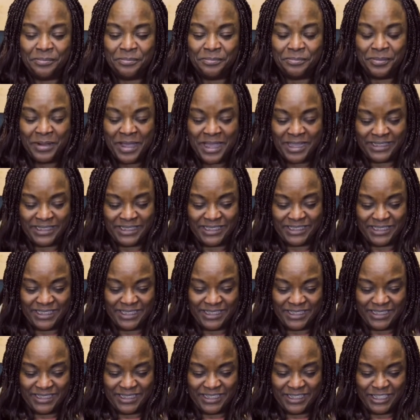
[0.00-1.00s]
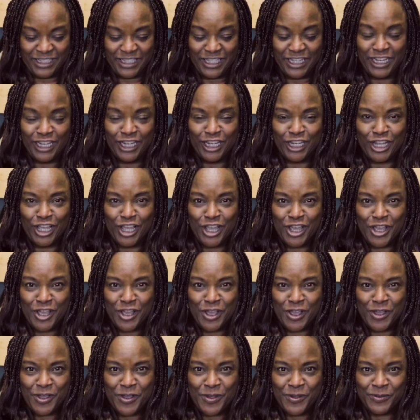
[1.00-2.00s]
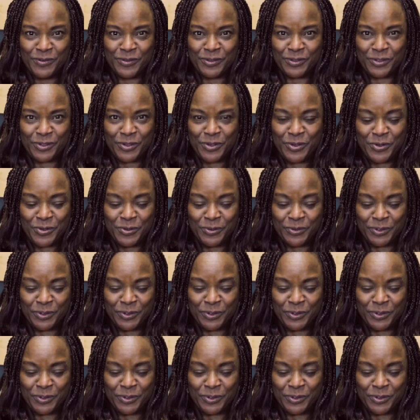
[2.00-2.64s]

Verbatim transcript: But she loves those